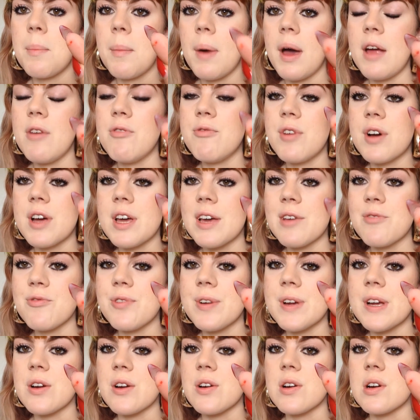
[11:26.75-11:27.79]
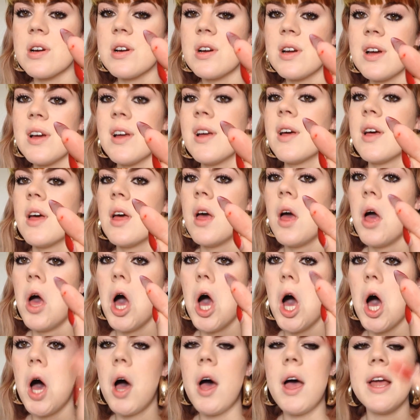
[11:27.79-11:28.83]
my fucking finger.
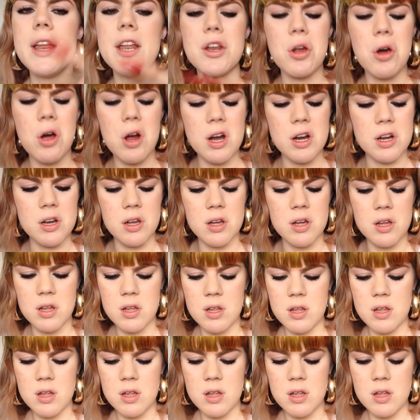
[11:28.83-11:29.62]
Oh, and it hurt.